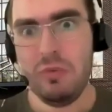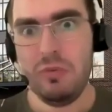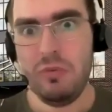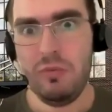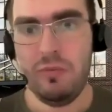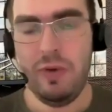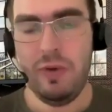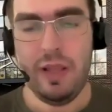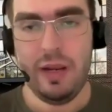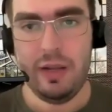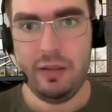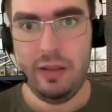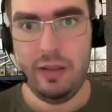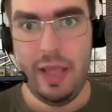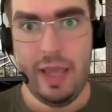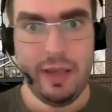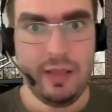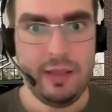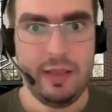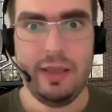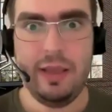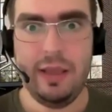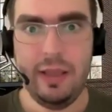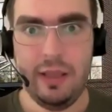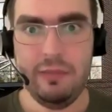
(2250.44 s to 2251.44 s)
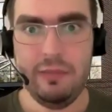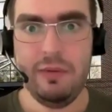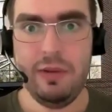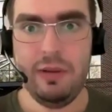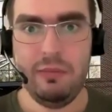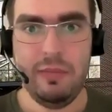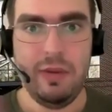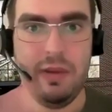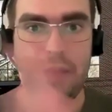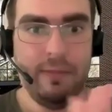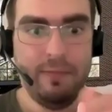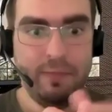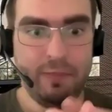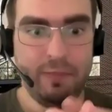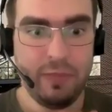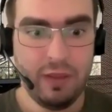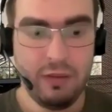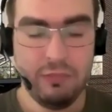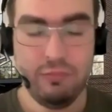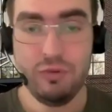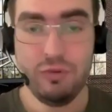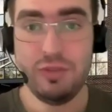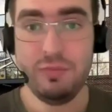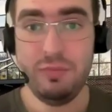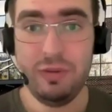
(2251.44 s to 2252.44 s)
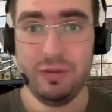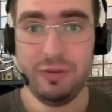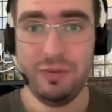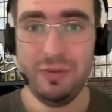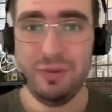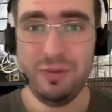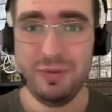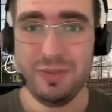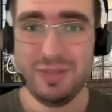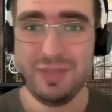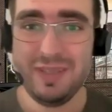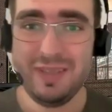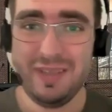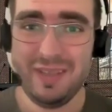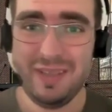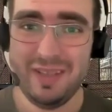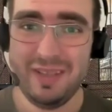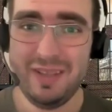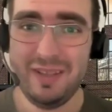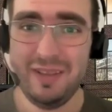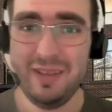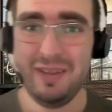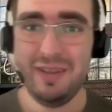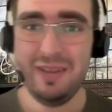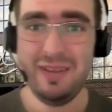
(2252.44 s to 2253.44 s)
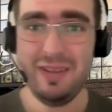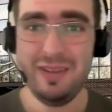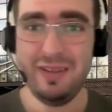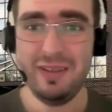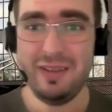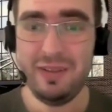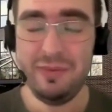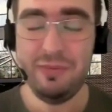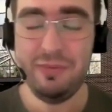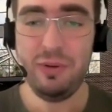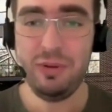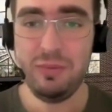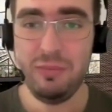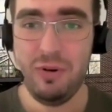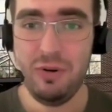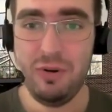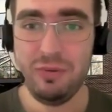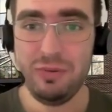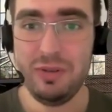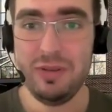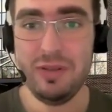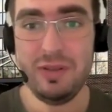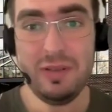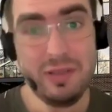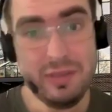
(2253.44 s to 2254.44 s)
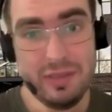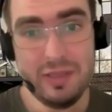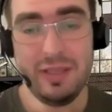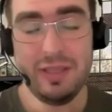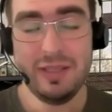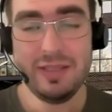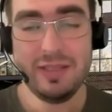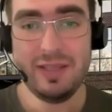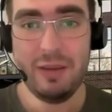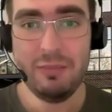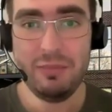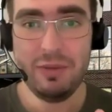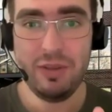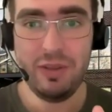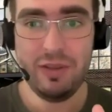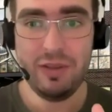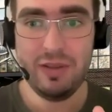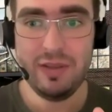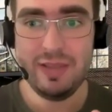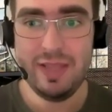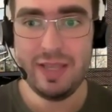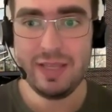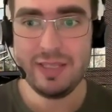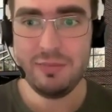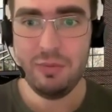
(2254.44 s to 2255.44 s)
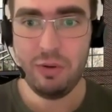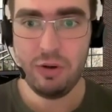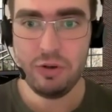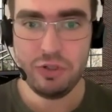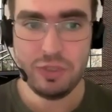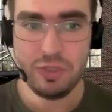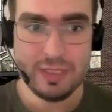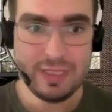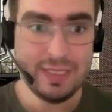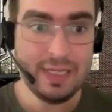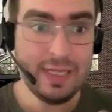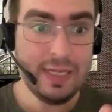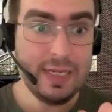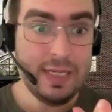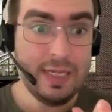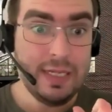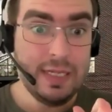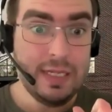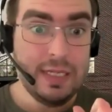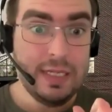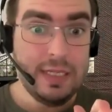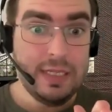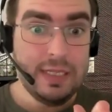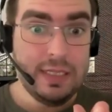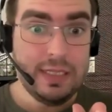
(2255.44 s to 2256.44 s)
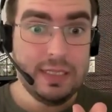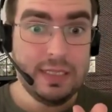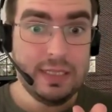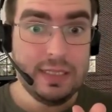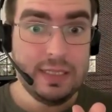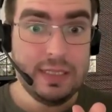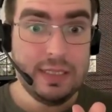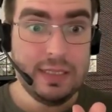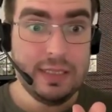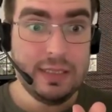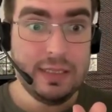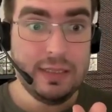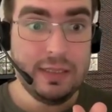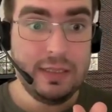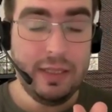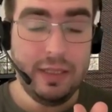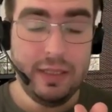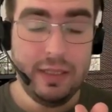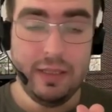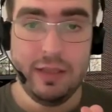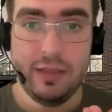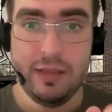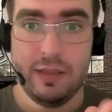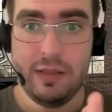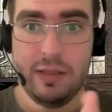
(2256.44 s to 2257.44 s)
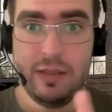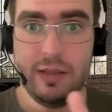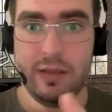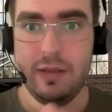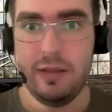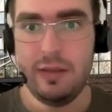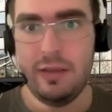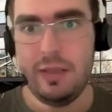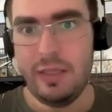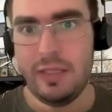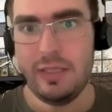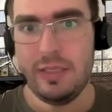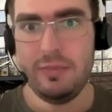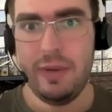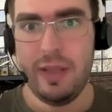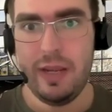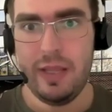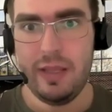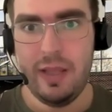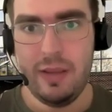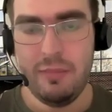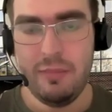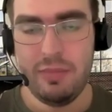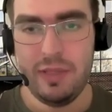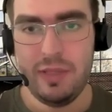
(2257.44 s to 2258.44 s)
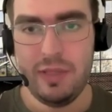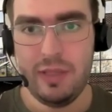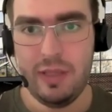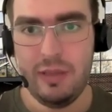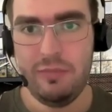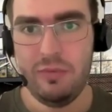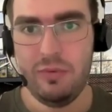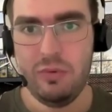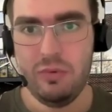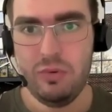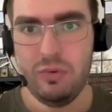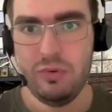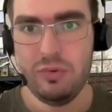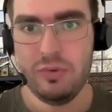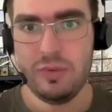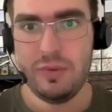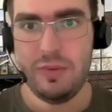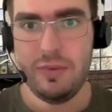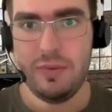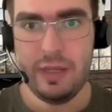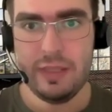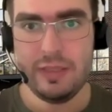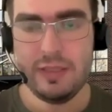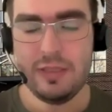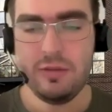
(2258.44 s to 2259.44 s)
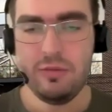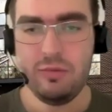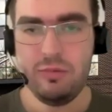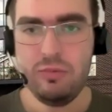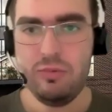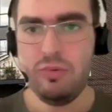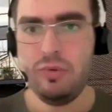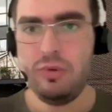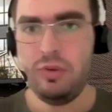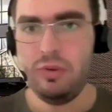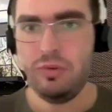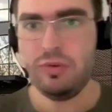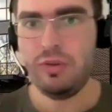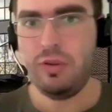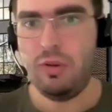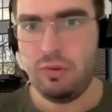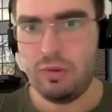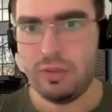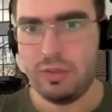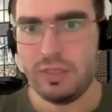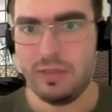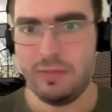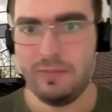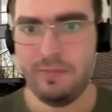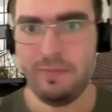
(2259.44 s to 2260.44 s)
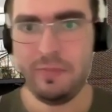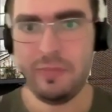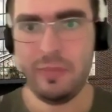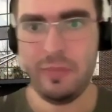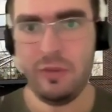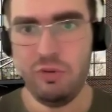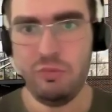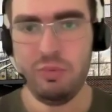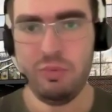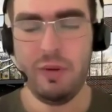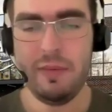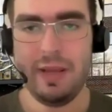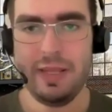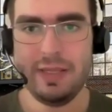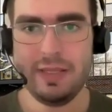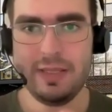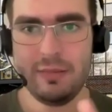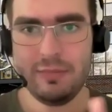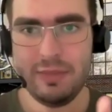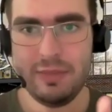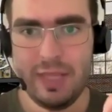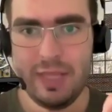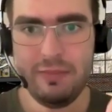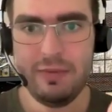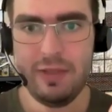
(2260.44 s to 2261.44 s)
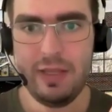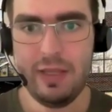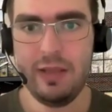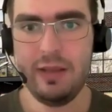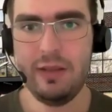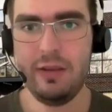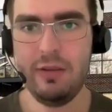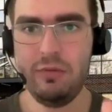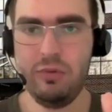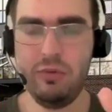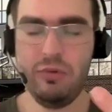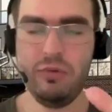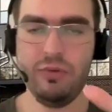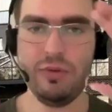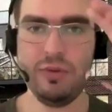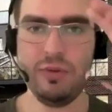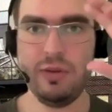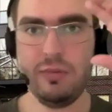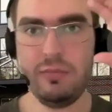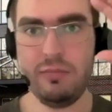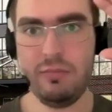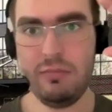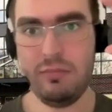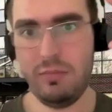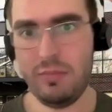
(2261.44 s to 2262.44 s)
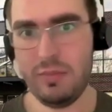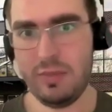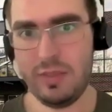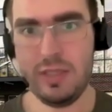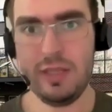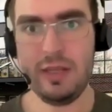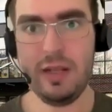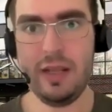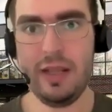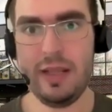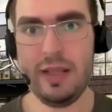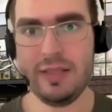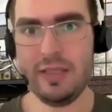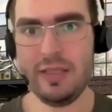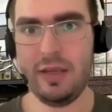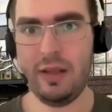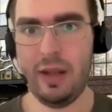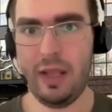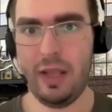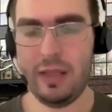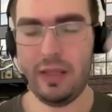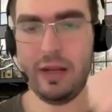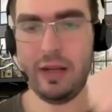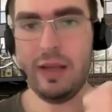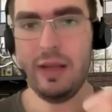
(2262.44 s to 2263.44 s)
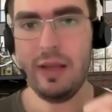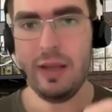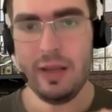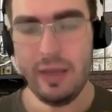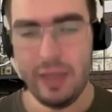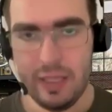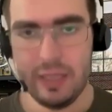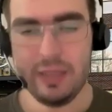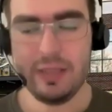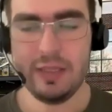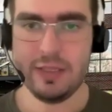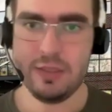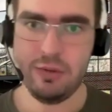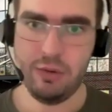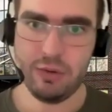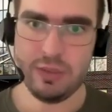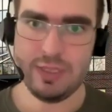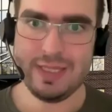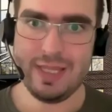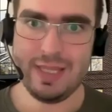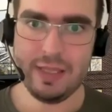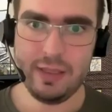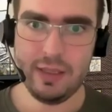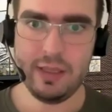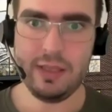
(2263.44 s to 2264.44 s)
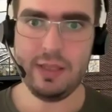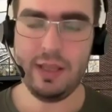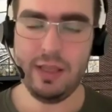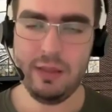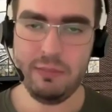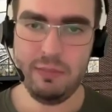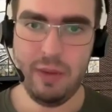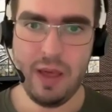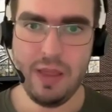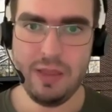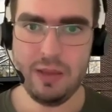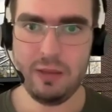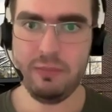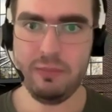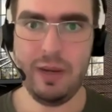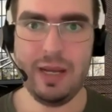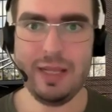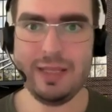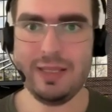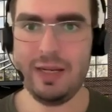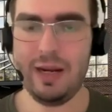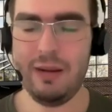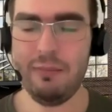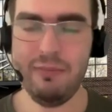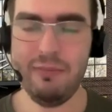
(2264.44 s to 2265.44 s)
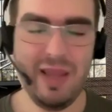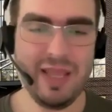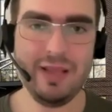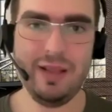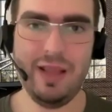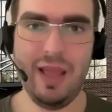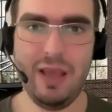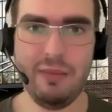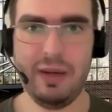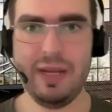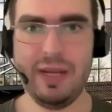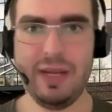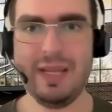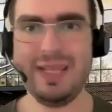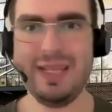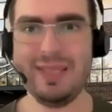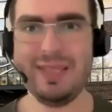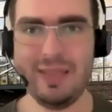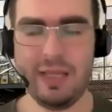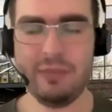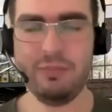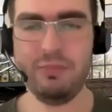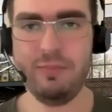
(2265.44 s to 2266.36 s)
very likely it will be possible to use in default mode in some next versions. It is very tempting if you use threads to use locks to provide some safety, to use synchronized decorator. It is not standard in Python, but there are many libraries that